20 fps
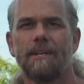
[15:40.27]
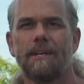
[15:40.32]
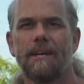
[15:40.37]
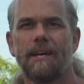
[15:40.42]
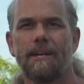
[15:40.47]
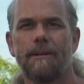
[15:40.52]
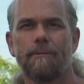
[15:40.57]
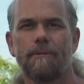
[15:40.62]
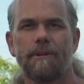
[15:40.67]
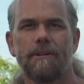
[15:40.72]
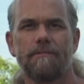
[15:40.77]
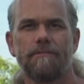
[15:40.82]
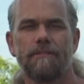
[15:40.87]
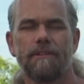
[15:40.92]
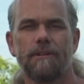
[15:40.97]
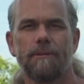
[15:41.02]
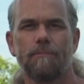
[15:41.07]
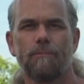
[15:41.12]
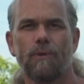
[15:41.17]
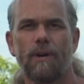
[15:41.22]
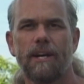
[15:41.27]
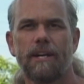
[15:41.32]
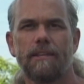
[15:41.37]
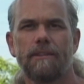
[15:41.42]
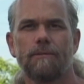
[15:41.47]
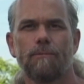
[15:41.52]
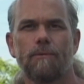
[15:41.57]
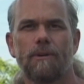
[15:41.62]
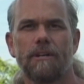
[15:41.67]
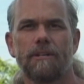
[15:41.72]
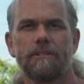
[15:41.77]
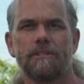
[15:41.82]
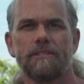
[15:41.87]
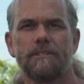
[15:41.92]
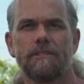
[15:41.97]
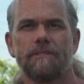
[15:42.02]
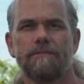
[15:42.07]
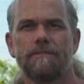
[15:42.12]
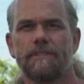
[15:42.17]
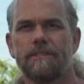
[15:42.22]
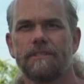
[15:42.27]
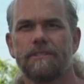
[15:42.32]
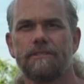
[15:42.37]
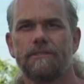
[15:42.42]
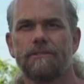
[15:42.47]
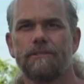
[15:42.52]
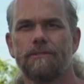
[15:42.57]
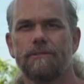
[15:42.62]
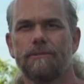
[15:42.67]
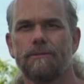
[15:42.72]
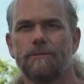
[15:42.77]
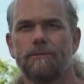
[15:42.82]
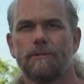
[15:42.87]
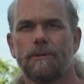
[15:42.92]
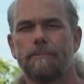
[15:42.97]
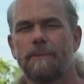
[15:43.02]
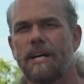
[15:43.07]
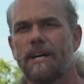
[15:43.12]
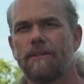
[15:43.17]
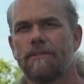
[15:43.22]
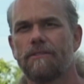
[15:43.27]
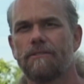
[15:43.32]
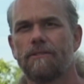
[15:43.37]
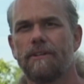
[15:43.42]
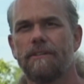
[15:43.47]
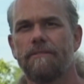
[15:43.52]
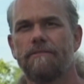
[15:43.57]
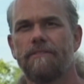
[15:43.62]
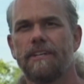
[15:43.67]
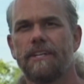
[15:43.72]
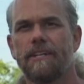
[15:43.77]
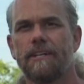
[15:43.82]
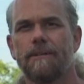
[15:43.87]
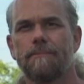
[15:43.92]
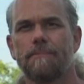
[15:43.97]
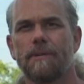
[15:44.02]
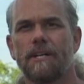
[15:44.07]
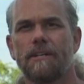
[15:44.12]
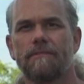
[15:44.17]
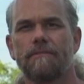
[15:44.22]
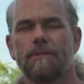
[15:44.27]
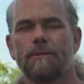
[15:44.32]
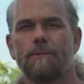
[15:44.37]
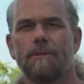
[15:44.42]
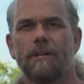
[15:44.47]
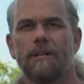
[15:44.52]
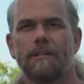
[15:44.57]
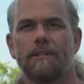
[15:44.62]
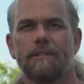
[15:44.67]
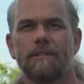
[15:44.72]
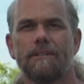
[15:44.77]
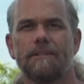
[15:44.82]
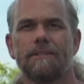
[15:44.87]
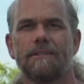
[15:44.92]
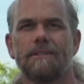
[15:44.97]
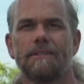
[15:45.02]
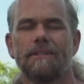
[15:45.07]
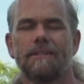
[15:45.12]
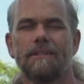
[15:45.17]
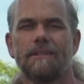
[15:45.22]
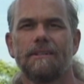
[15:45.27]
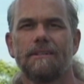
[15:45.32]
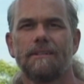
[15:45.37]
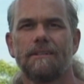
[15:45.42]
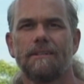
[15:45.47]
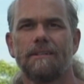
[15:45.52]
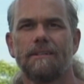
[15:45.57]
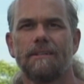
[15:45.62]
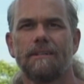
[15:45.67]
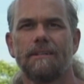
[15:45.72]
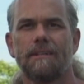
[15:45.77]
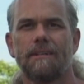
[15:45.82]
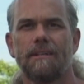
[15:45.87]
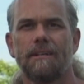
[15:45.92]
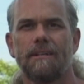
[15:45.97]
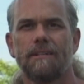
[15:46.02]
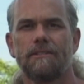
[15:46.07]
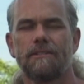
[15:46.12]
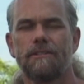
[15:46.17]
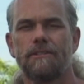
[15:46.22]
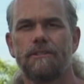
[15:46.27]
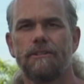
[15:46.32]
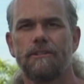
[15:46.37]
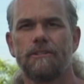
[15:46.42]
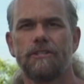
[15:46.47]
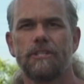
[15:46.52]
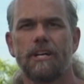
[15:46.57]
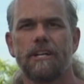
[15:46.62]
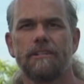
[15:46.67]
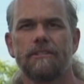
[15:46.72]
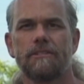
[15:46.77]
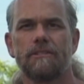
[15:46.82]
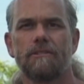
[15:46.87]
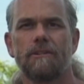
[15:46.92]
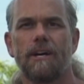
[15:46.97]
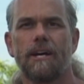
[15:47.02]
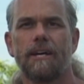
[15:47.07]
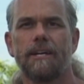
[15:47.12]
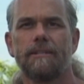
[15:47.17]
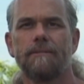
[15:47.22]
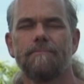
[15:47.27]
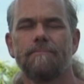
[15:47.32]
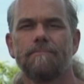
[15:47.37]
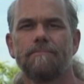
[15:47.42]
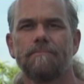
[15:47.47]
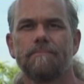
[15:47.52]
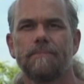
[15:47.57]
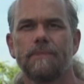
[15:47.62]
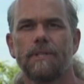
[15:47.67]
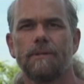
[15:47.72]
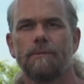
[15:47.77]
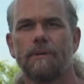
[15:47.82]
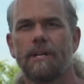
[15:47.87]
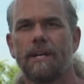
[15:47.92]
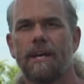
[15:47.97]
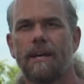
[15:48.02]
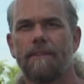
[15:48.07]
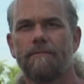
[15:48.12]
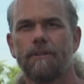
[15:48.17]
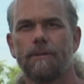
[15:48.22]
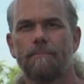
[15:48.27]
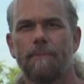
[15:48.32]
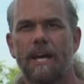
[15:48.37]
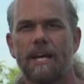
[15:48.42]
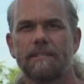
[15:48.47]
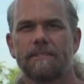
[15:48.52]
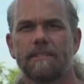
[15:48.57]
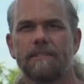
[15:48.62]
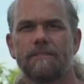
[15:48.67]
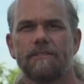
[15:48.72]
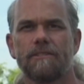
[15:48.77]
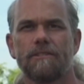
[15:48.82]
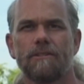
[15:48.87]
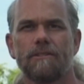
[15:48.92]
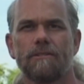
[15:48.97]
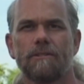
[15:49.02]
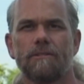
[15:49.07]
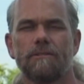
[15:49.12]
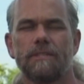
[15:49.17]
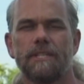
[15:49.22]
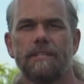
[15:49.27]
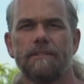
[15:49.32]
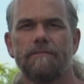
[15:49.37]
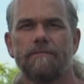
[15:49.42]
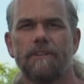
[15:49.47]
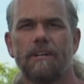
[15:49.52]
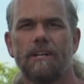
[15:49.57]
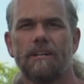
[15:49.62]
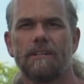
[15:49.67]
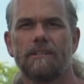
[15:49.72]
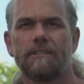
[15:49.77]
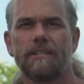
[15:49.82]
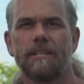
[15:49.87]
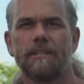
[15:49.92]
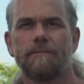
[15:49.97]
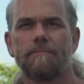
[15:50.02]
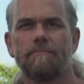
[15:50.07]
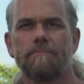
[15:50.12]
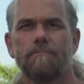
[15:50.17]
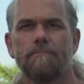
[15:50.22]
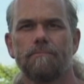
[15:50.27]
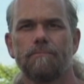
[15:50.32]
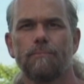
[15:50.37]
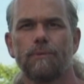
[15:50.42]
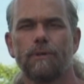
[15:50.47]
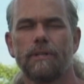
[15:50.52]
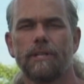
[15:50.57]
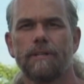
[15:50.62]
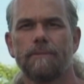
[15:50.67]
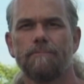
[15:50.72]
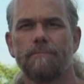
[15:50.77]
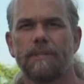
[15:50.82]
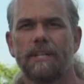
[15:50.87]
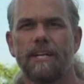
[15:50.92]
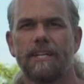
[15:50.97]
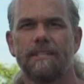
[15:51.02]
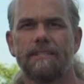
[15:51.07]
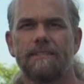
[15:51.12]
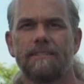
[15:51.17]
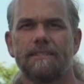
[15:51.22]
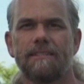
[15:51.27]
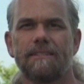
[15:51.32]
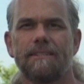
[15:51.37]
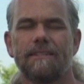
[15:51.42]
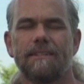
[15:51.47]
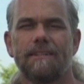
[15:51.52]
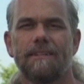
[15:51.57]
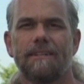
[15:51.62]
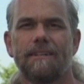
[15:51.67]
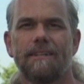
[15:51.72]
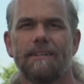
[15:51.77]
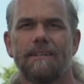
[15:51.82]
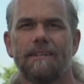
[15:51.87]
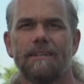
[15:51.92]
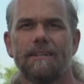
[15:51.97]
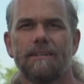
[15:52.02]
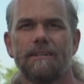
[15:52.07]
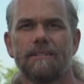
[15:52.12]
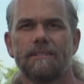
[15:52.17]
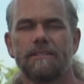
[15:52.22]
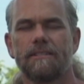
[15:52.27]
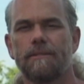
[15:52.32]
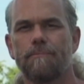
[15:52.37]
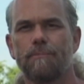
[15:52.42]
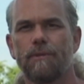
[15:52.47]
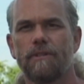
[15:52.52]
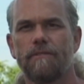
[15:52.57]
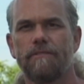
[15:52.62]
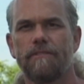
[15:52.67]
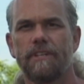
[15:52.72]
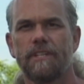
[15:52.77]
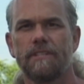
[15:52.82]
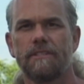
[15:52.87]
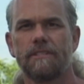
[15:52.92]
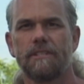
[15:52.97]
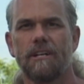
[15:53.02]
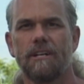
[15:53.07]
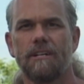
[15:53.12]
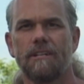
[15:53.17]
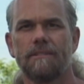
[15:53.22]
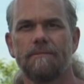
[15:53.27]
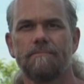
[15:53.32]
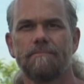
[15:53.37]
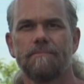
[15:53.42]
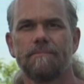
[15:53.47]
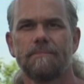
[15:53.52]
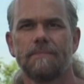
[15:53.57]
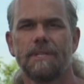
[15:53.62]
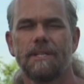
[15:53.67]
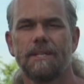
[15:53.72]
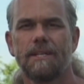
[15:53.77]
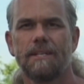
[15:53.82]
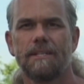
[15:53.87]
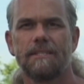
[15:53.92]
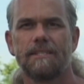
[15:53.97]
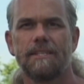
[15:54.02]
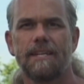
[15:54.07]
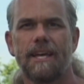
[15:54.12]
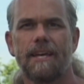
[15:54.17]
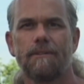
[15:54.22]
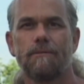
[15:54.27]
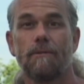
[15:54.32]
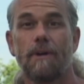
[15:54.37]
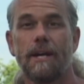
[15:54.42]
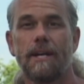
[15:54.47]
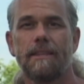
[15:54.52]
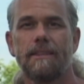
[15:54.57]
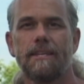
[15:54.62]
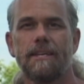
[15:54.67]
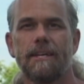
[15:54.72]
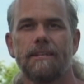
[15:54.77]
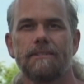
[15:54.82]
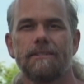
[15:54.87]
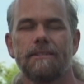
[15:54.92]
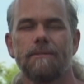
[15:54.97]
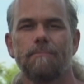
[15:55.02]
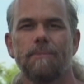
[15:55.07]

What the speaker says: anywhere from right at the water surface to about 3 feet up off the water. To do your giant stride, you want to have your mask and snorkel defogged and put in place. Slip your fins on, stand right at the edge of the